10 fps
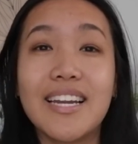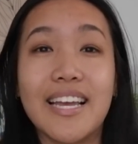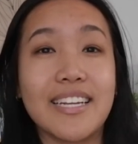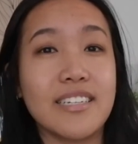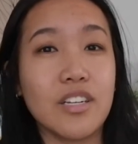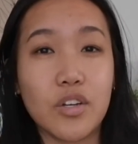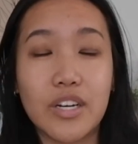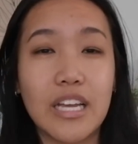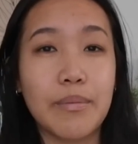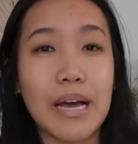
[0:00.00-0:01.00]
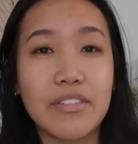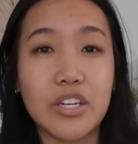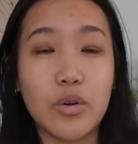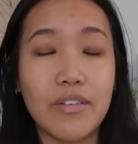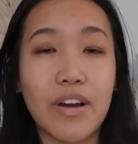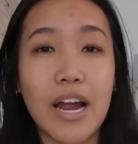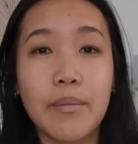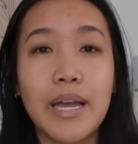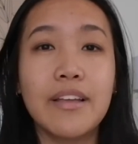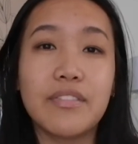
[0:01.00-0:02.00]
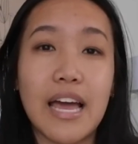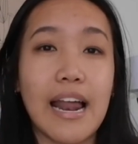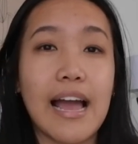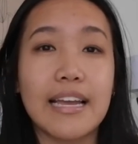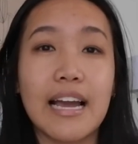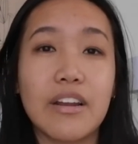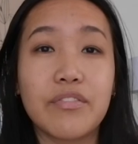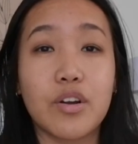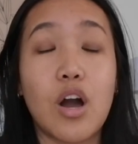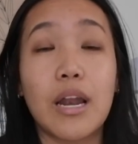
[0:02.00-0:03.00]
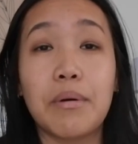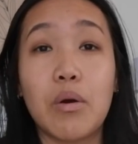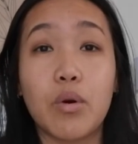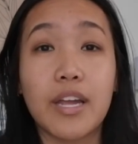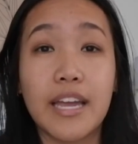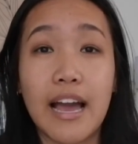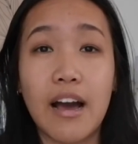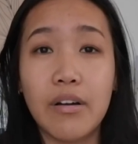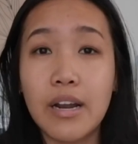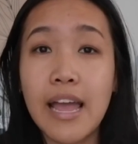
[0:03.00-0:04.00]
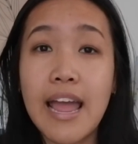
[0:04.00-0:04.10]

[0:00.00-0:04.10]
and learning about the new environment that I kind of forgot about working out.